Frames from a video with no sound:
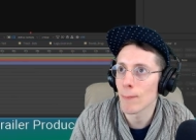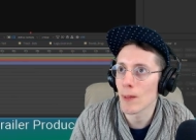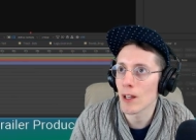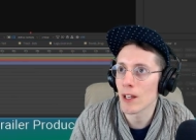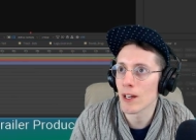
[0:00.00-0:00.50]

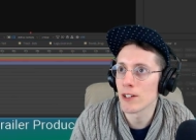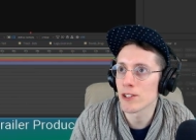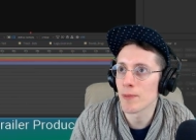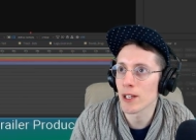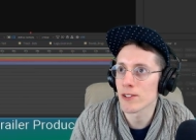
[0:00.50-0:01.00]
Can I
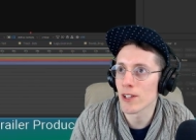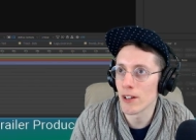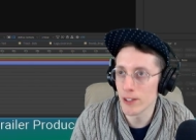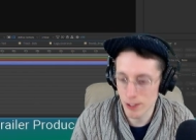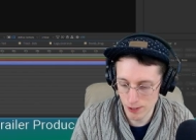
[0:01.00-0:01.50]
just make a
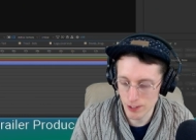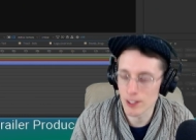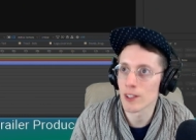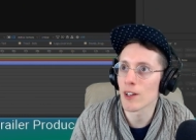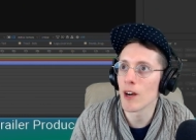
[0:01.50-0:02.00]
solid and
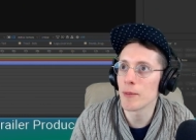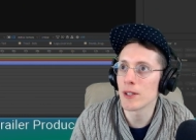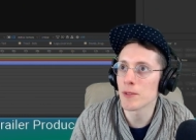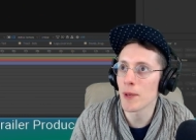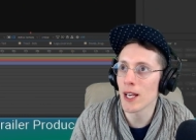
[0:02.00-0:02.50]
then copy
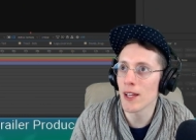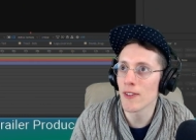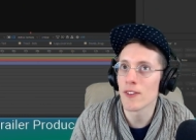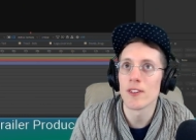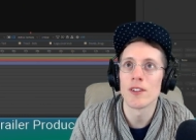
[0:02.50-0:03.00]
this path?
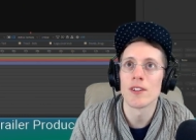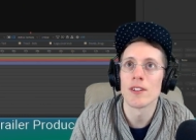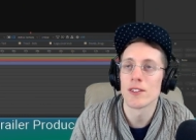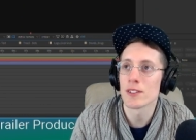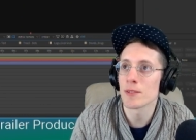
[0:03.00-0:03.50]

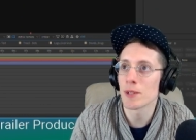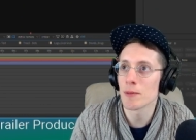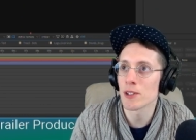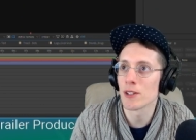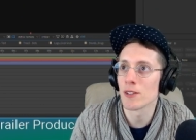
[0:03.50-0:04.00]
Sometimes
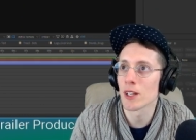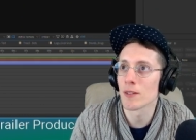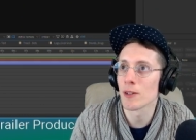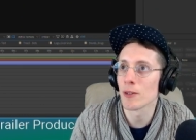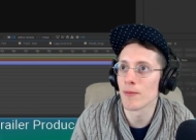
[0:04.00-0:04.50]
you can do
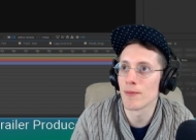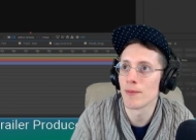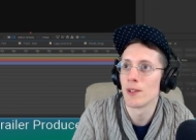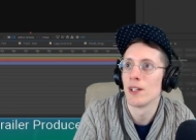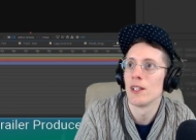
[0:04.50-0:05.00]
that. Nope.
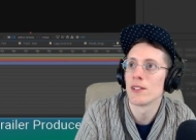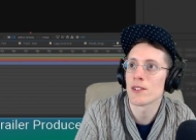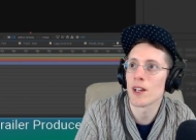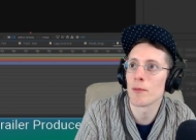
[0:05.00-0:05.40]
Gotta be